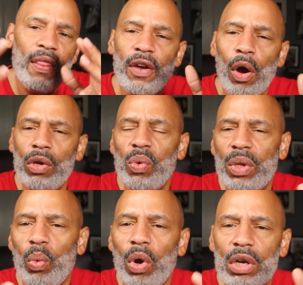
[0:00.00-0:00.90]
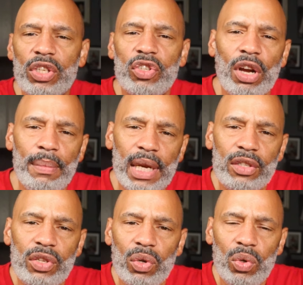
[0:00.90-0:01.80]
Those were the words
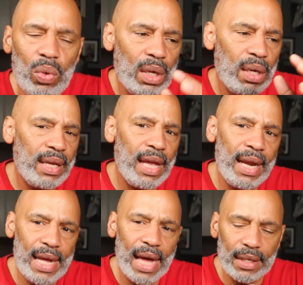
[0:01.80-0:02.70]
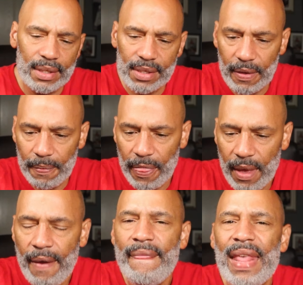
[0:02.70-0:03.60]
attributed to Kenny Ellis.
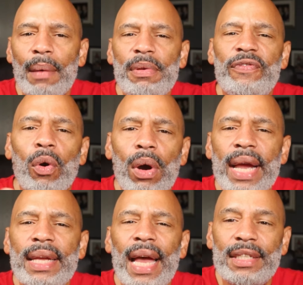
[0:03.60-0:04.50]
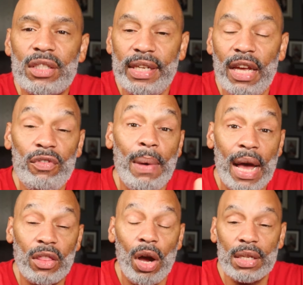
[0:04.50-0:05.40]
Now, before I give you
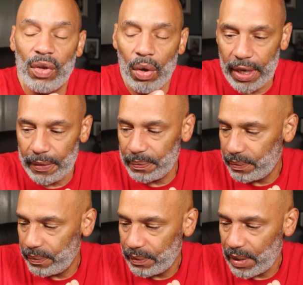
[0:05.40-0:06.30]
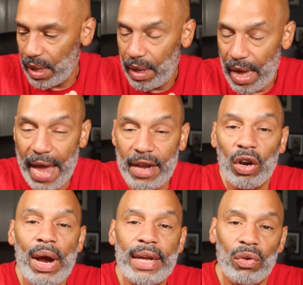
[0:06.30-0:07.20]
my thoughts on it and
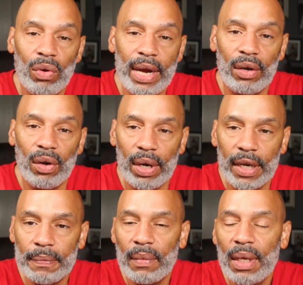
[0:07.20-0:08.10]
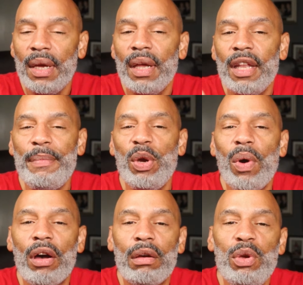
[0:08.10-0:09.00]
correct the record on it, let me
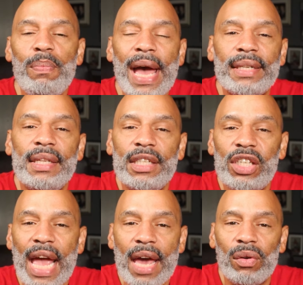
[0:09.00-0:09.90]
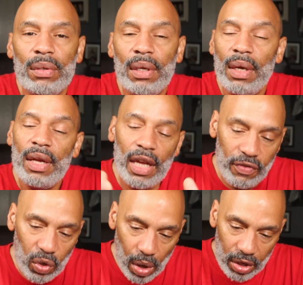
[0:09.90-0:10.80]
welcome you back to the channel.
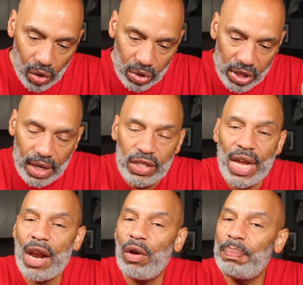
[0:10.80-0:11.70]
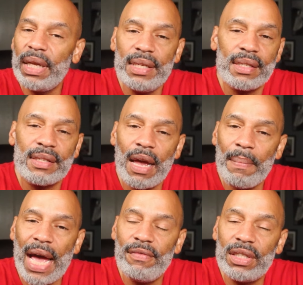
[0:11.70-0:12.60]
If you are new to the channel, please accept
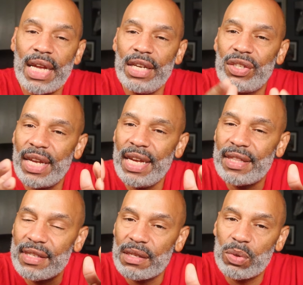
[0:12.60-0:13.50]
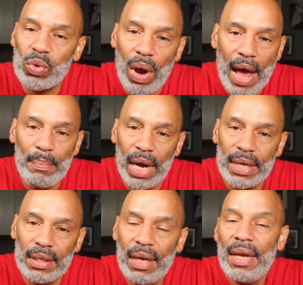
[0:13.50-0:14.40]
my invitation to hit the subscribe
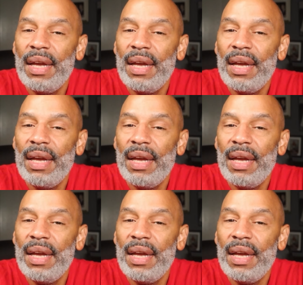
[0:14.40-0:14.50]
button,